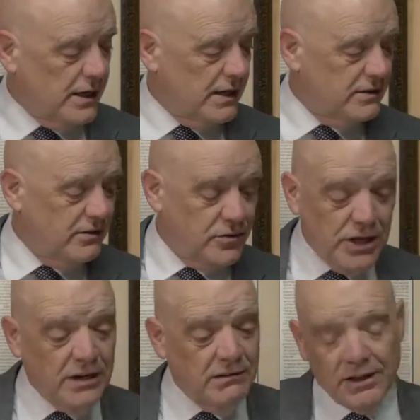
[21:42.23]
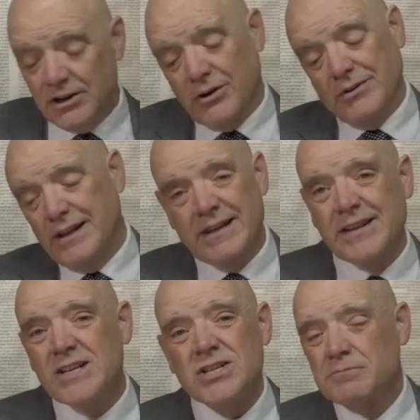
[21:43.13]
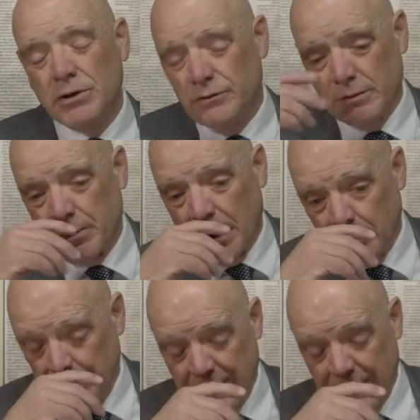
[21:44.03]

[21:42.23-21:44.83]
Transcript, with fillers: then you know they, they, just moved the problem.